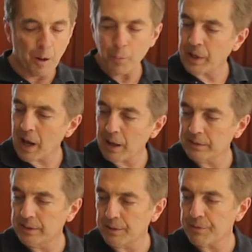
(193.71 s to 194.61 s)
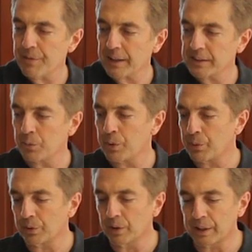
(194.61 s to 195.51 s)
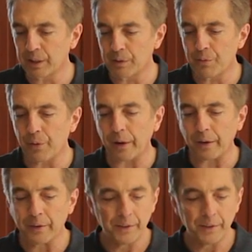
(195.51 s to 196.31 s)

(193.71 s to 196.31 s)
We got the effect that we were looking for.